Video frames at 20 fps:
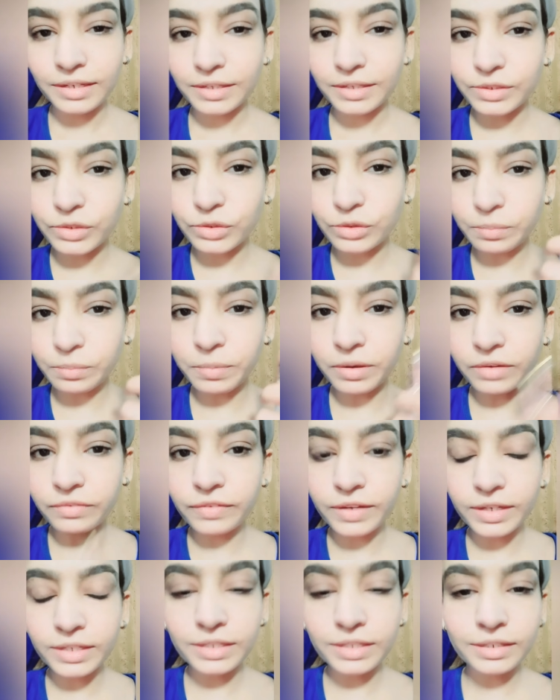It's so
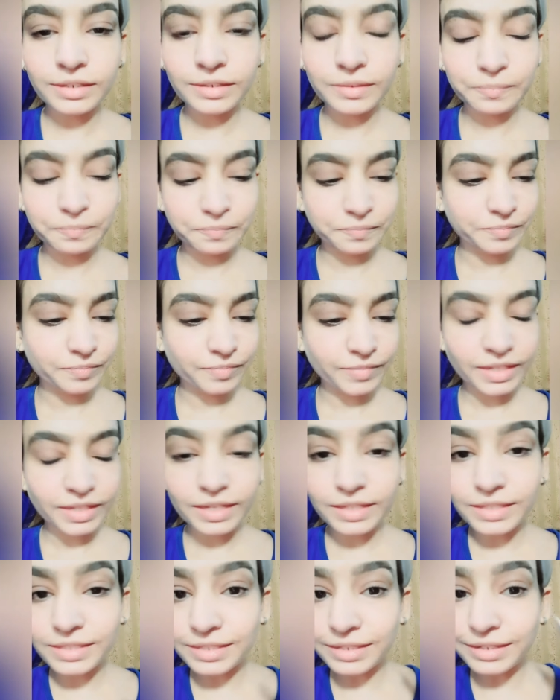perfect.
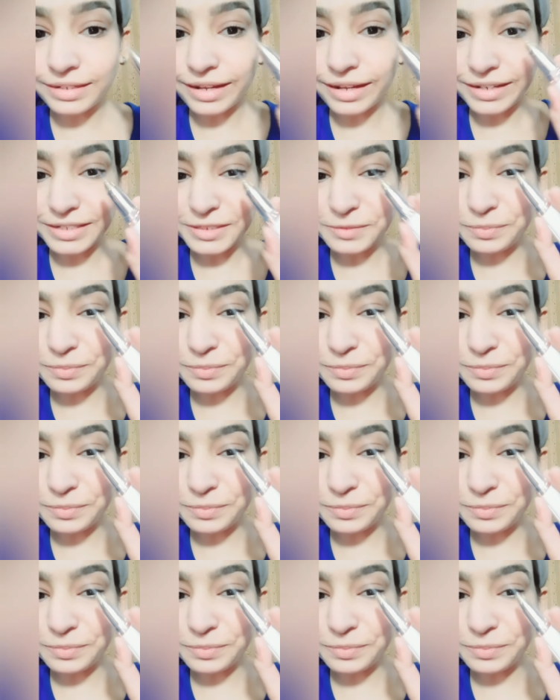It's a nice